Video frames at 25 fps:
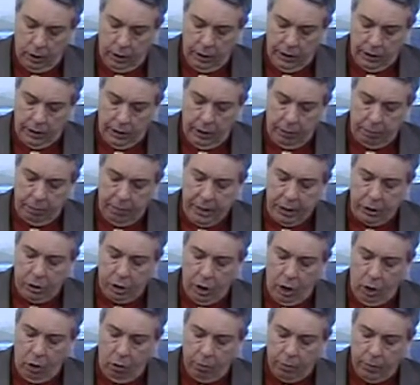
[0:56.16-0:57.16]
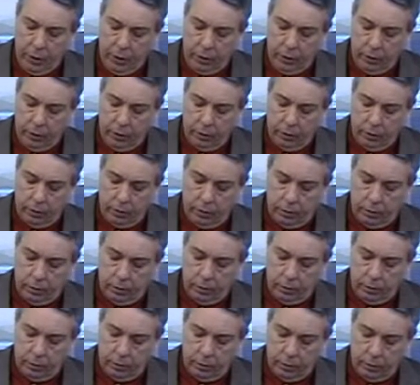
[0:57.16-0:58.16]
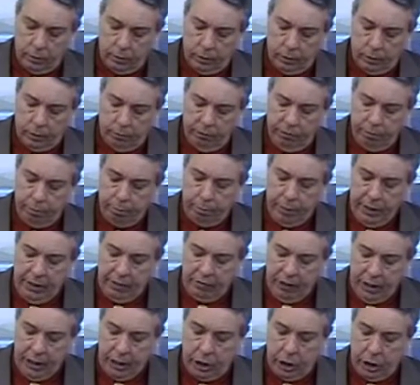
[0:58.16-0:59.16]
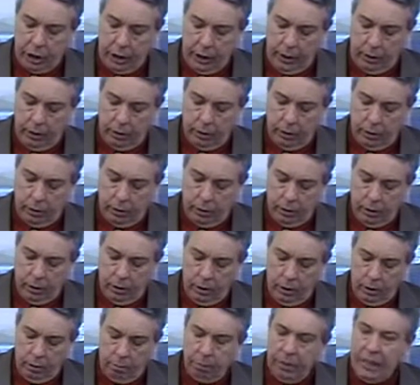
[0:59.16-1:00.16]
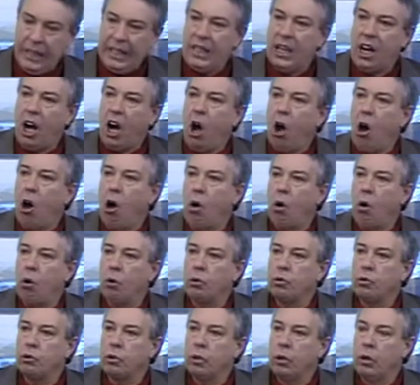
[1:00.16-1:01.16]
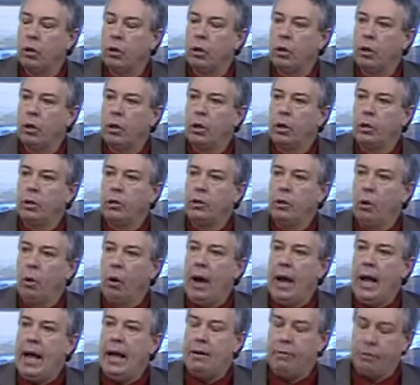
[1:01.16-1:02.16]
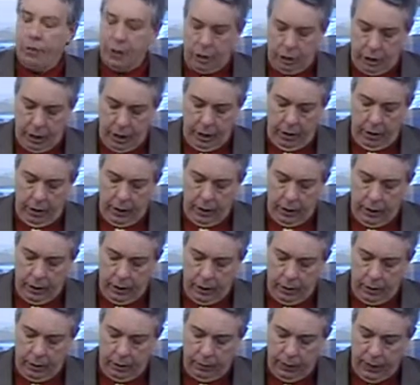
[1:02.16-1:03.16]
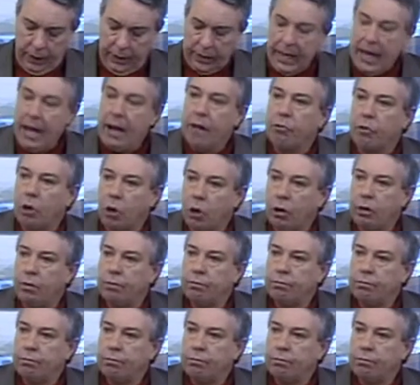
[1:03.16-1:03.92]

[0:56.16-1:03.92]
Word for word: It said, Be sober, be vigilant, because your adversary, the devil,